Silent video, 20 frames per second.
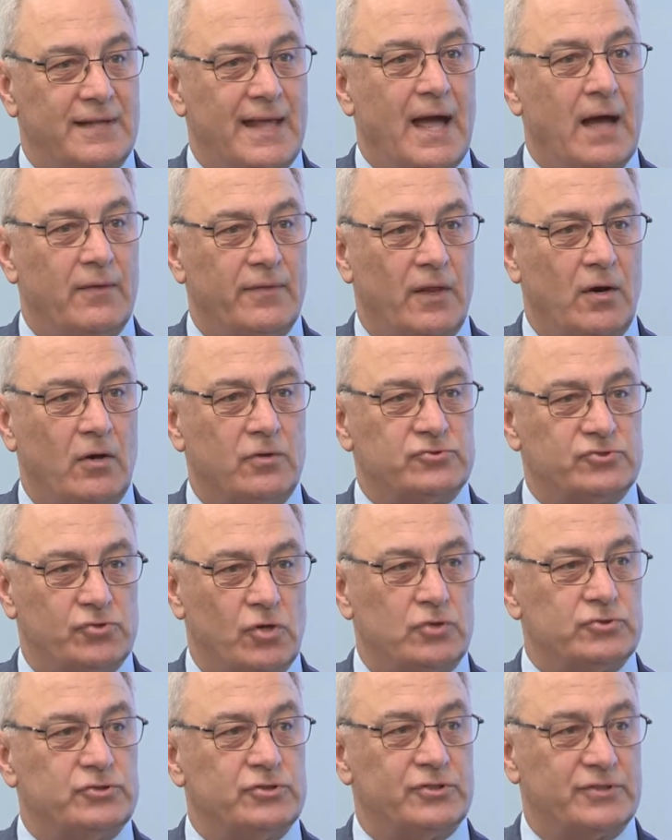now that our
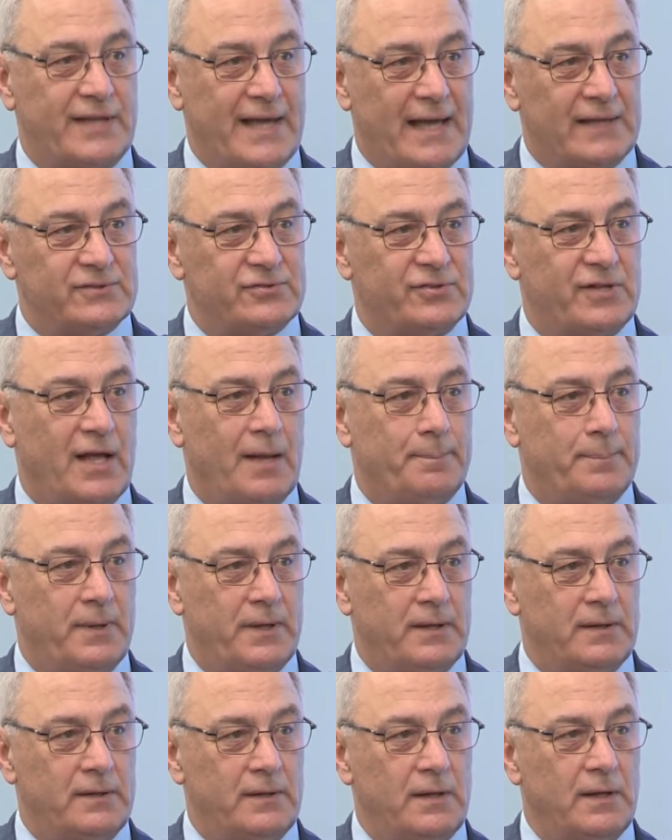surgeons can stop
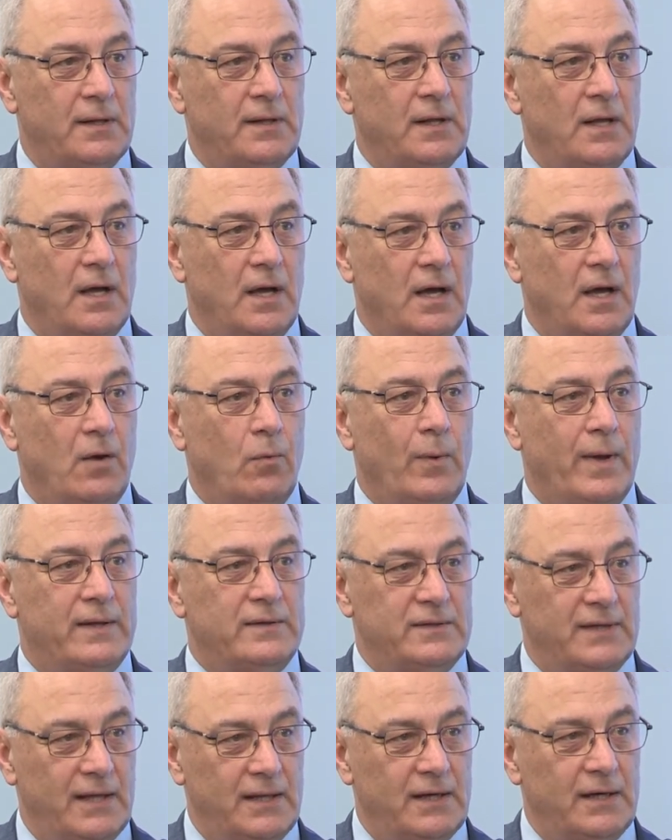in
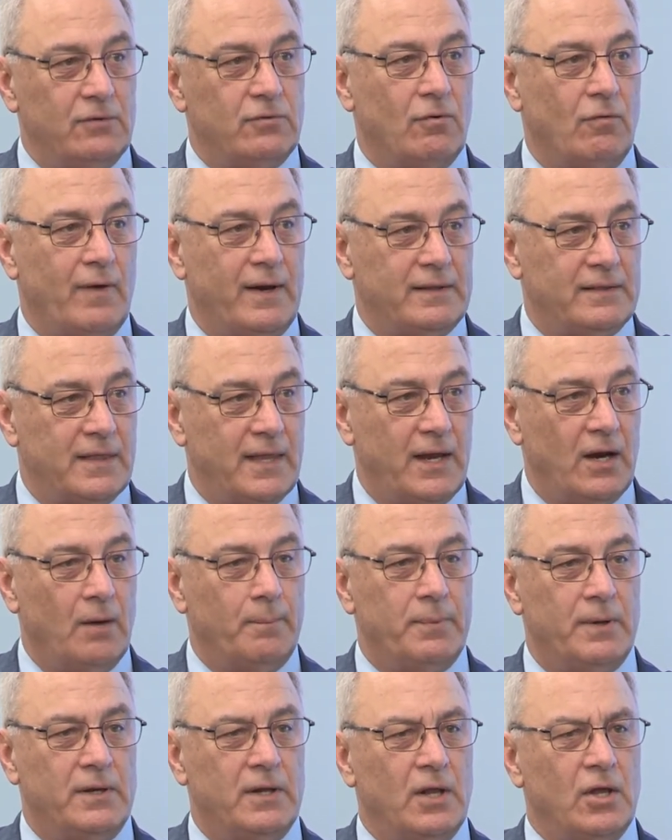when needed or right there.
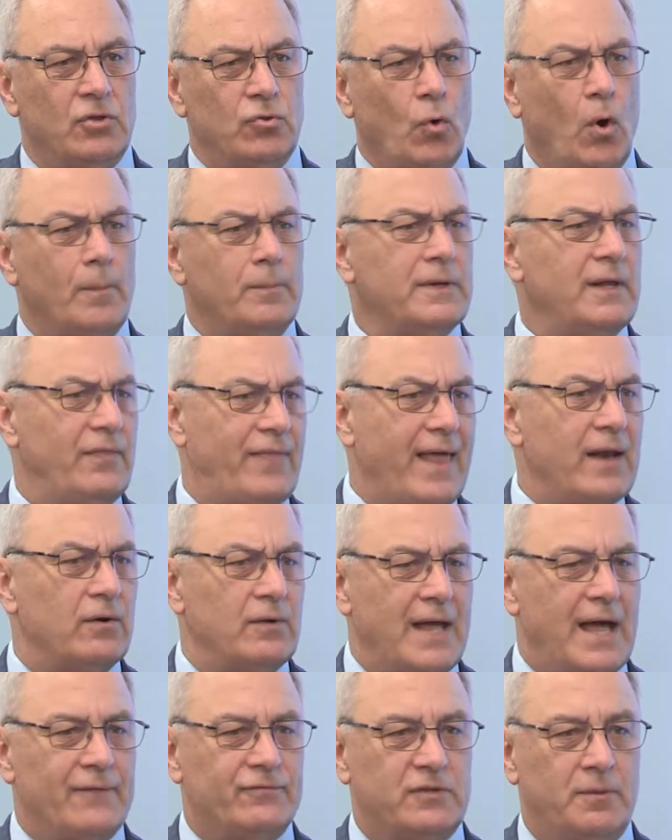But normally they don't
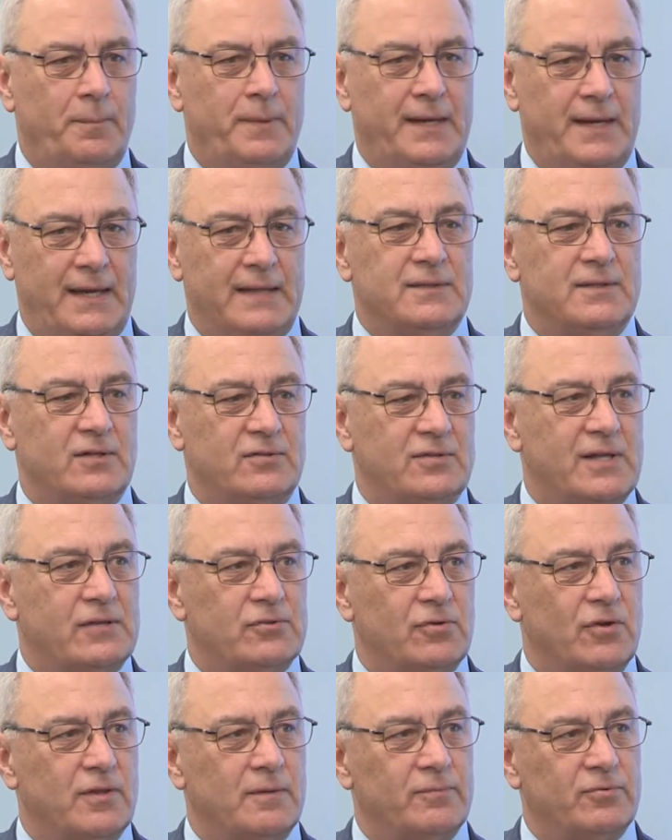have to be in the
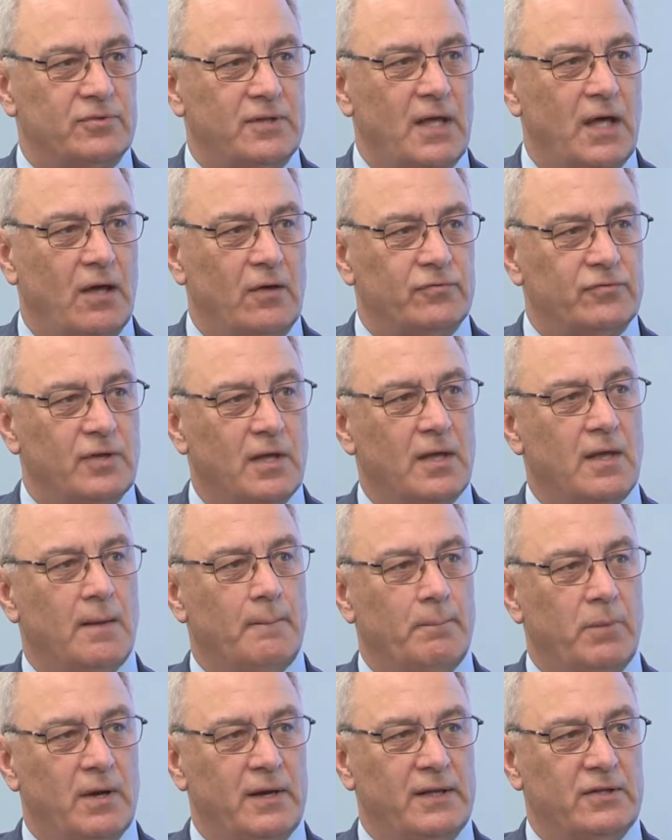center themselves.
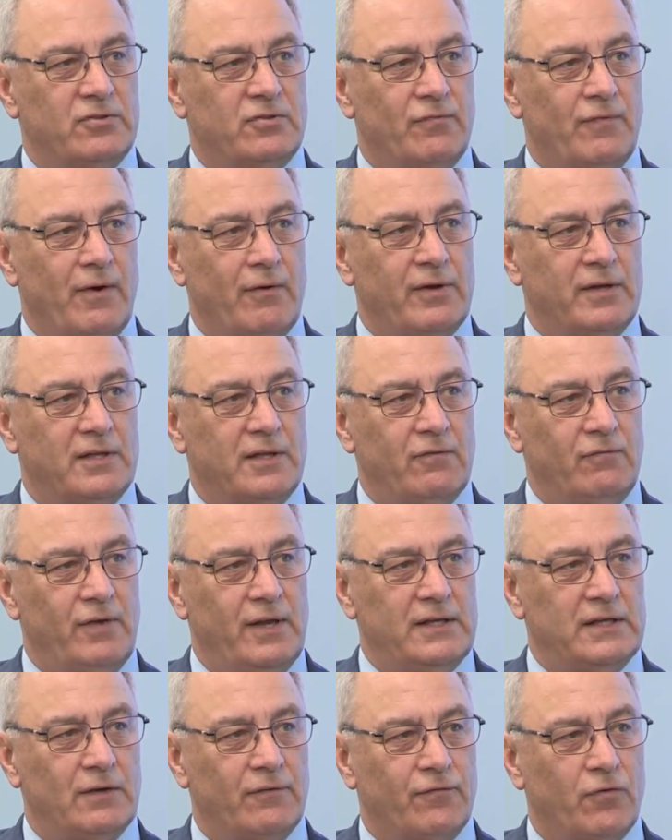But it's very
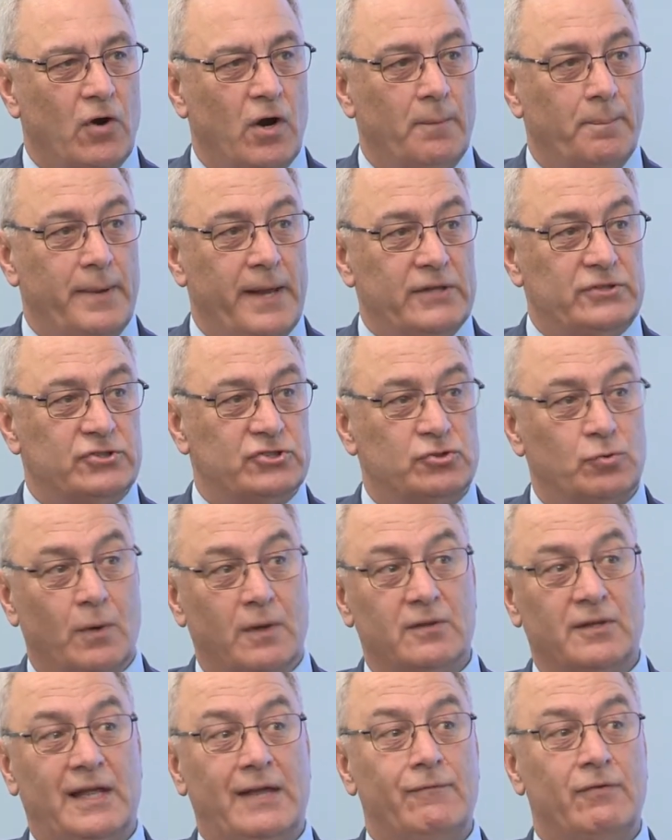convenient for our patients who
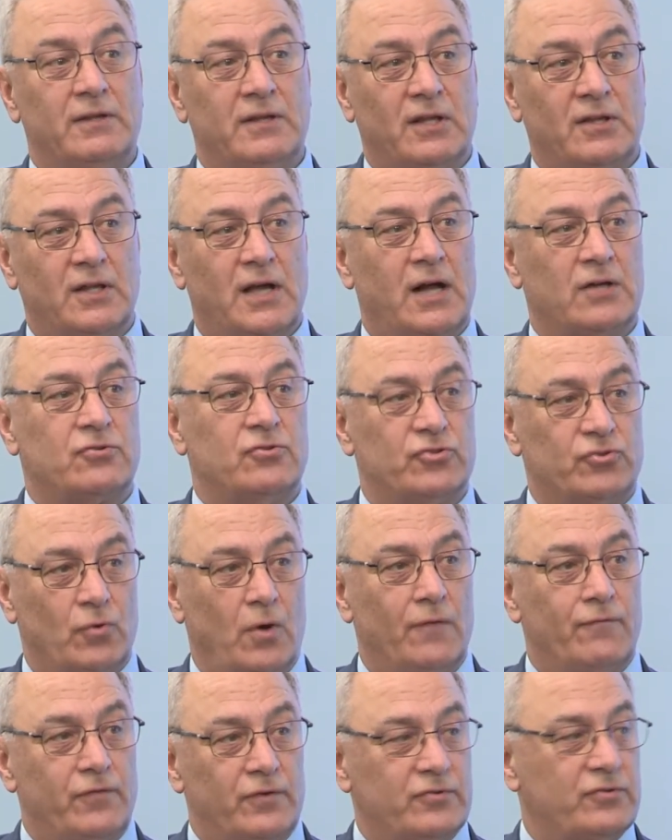are leaving the doctor's
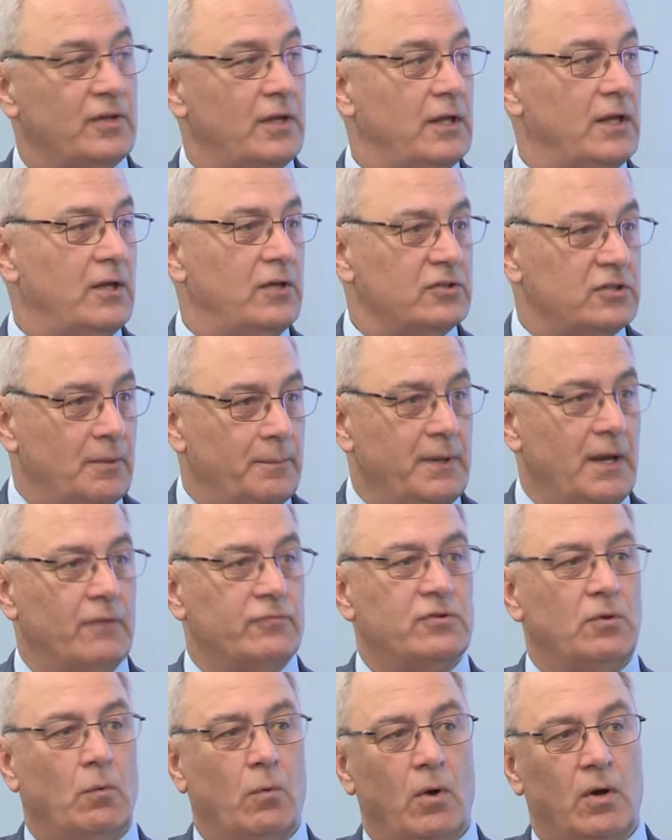office to be able
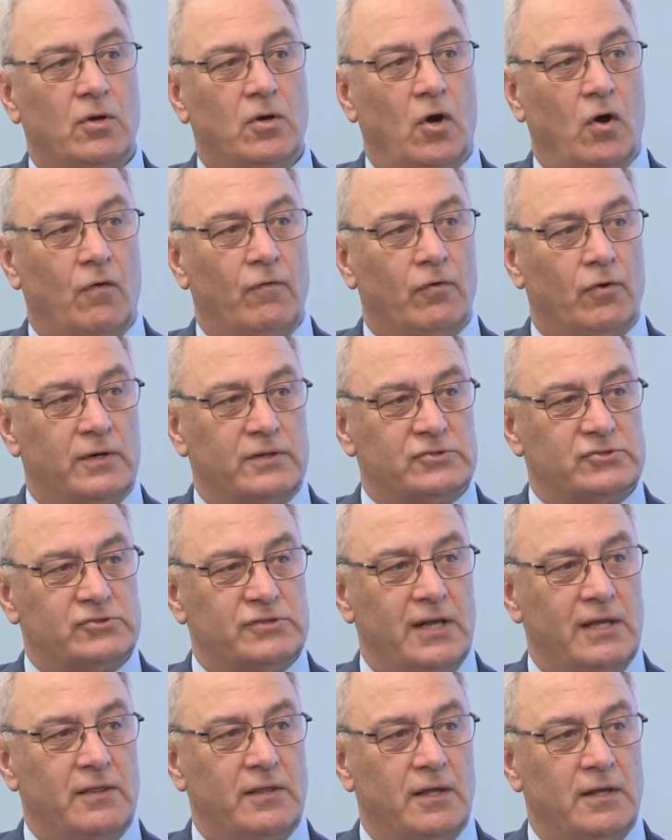to walk over and
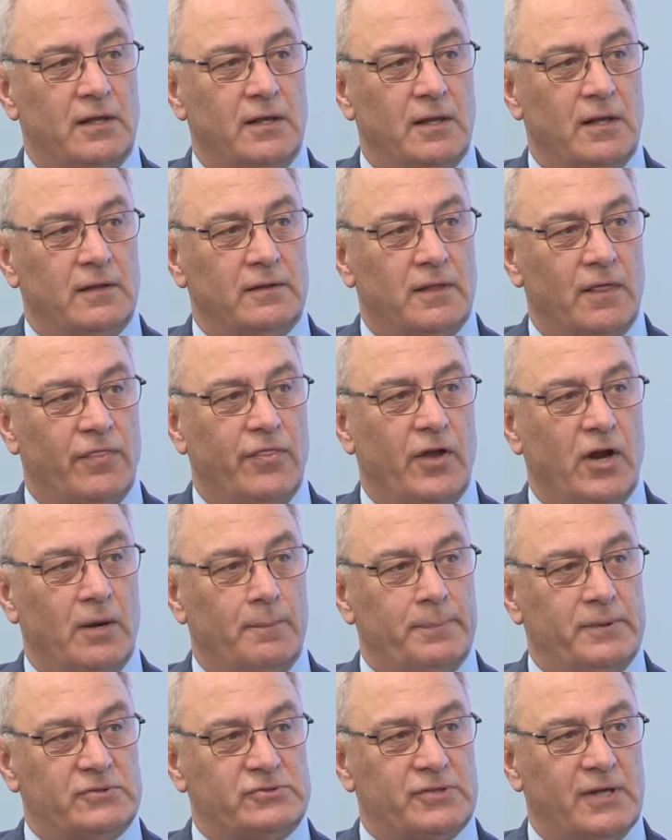see the
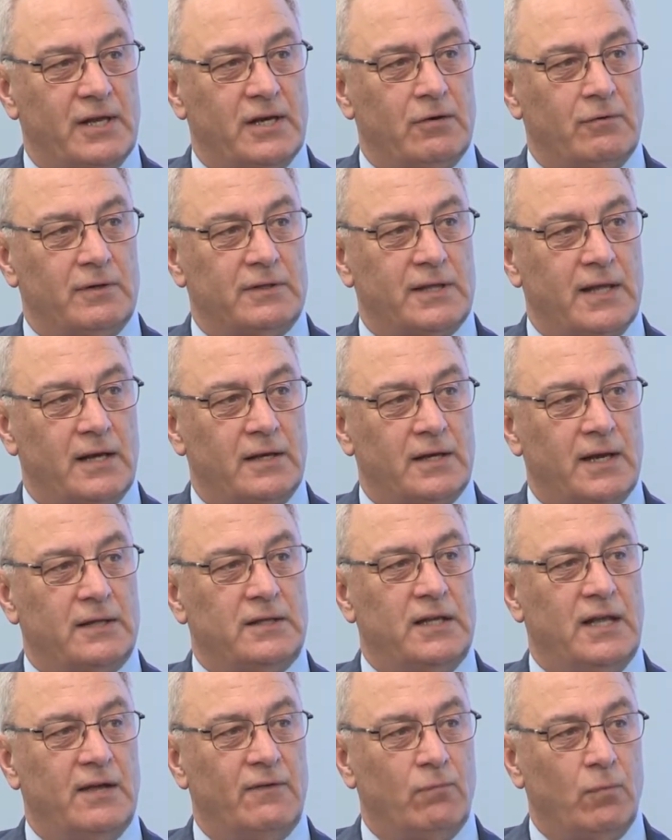therapy center and get an
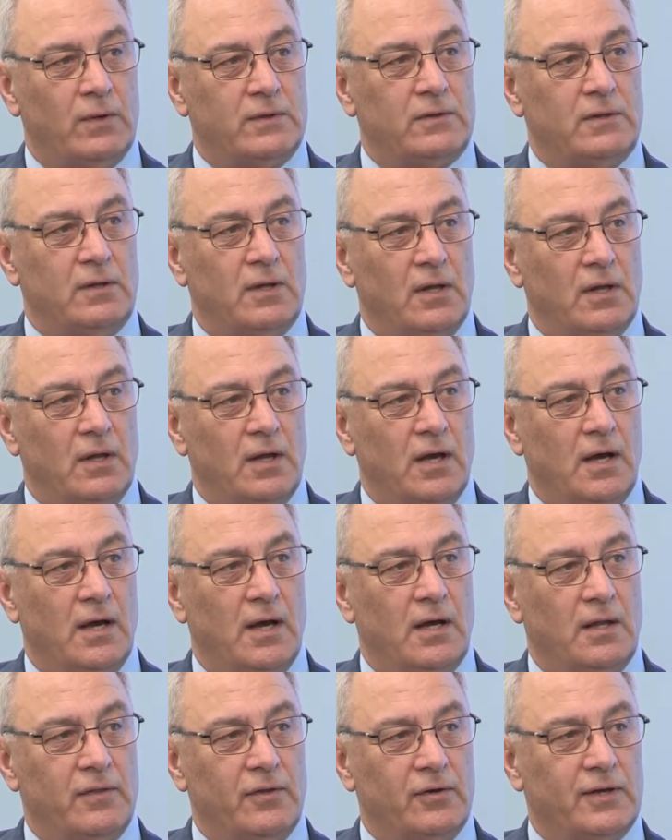idea of what
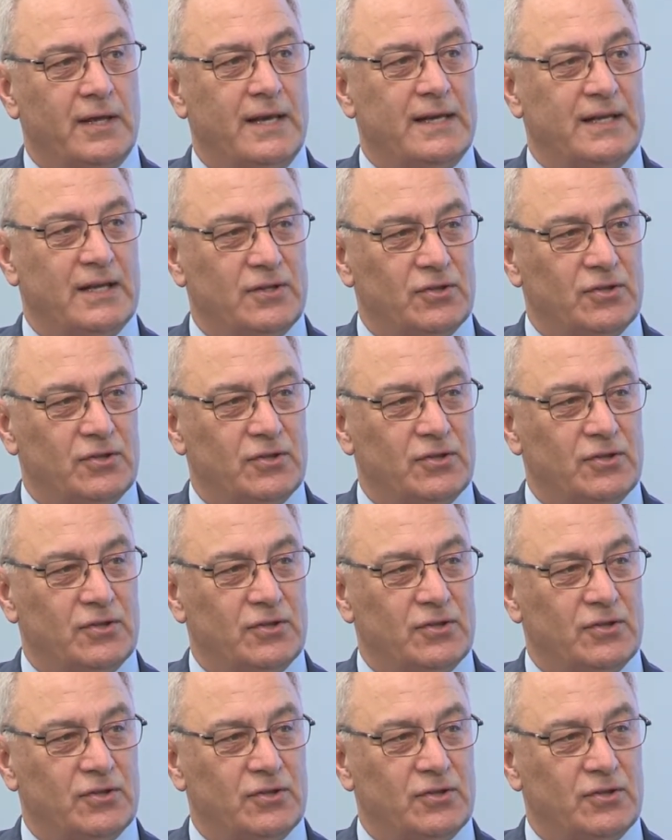they're getting